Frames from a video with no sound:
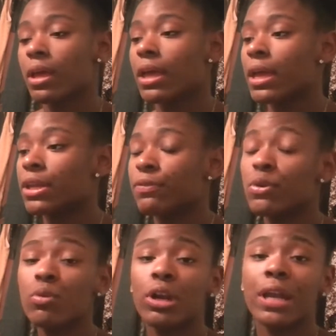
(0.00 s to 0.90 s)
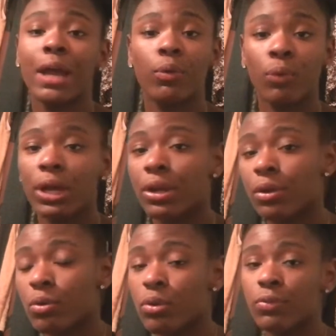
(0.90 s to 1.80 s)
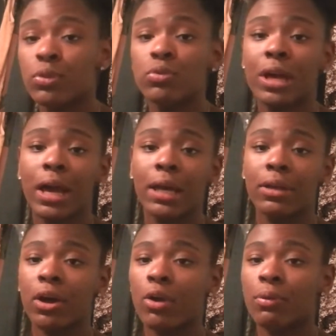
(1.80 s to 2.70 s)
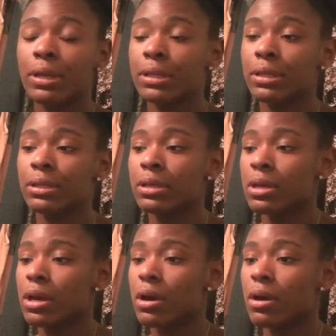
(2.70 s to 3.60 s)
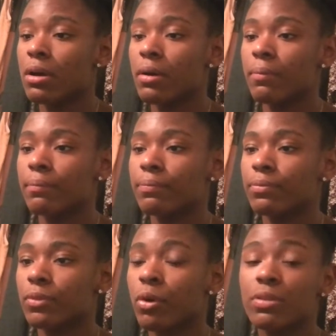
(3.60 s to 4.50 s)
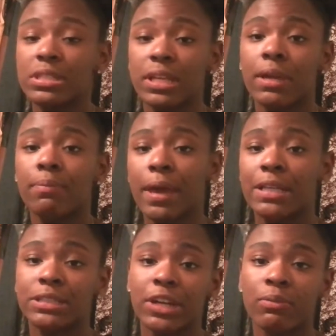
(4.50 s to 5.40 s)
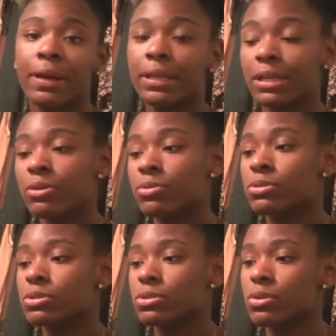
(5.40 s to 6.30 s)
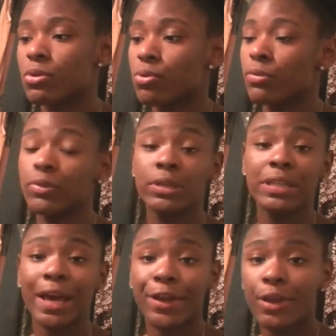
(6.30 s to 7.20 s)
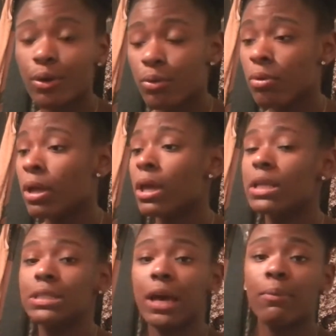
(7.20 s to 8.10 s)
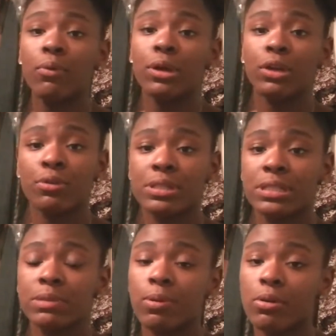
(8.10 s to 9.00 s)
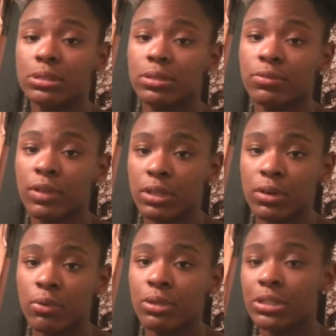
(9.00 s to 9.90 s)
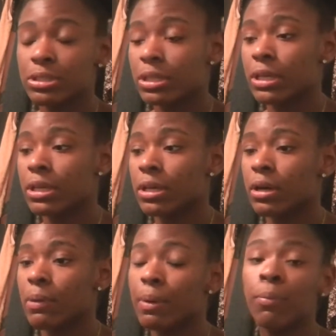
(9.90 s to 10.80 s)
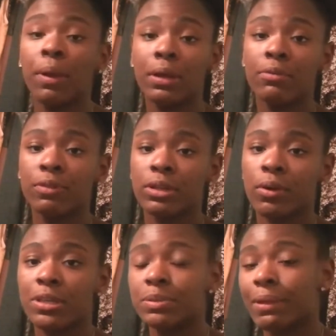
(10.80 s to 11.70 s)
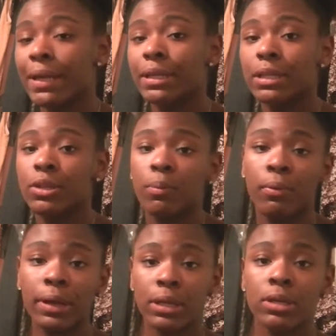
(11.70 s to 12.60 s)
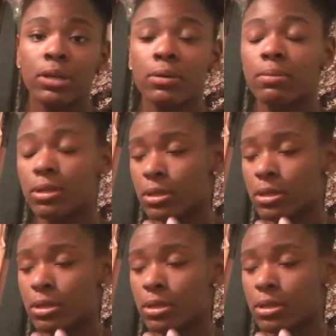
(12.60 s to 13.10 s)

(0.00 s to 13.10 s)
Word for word: And if you are not aware, or if you're not already on the same page as everybody else, or if you did not know, Domo and Chrissy posted a video yesterday, a breakup video, explaining their breakup,